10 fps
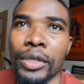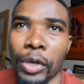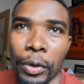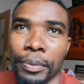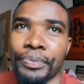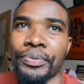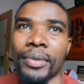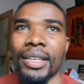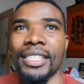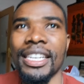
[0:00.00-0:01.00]
No,
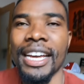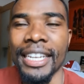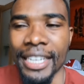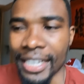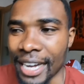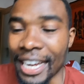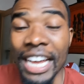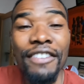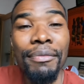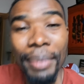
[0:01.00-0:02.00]
it's like I
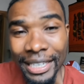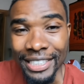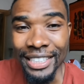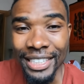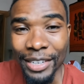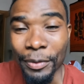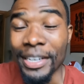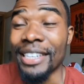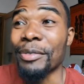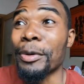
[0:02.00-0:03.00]
love party.
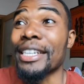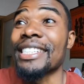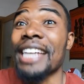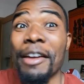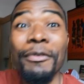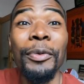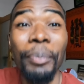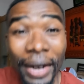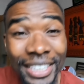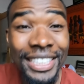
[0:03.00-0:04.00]
When it's time to
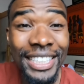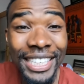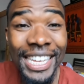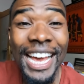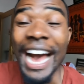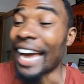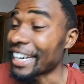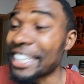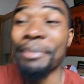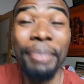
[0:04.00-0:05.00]
party, I
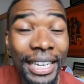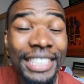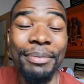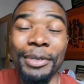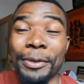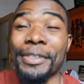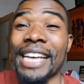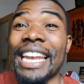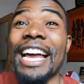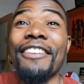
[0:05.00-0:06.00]
really party because
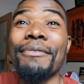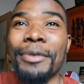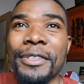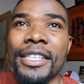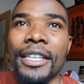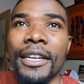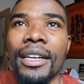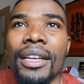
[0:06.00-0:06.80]
I love music.